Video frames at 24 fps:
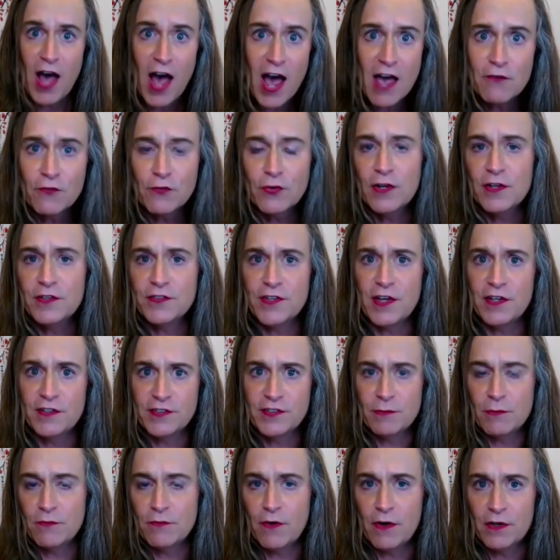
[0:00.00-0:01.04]
I've criticized
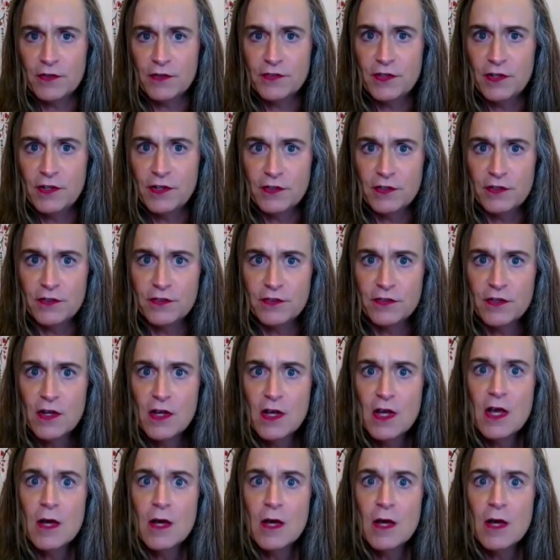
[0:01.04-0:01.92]
some of our decisions,